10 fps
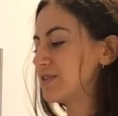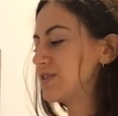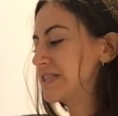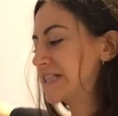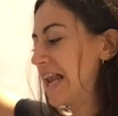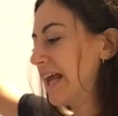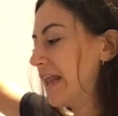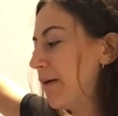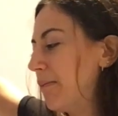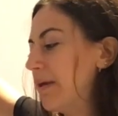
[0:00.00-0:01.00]
to stick
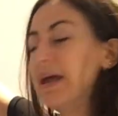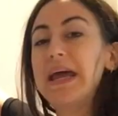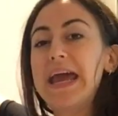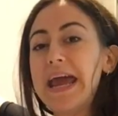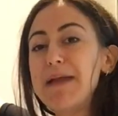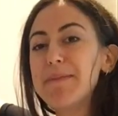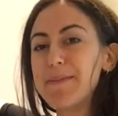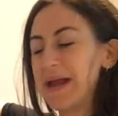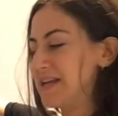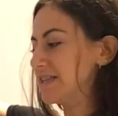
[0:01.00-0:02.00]
them in my
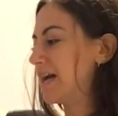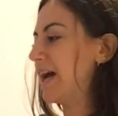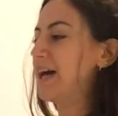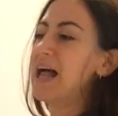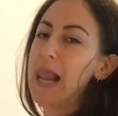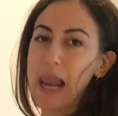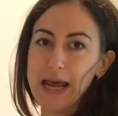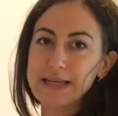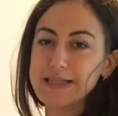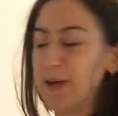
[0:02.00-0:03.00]
blender
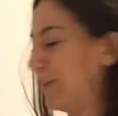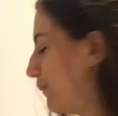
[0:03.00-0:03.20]
like so.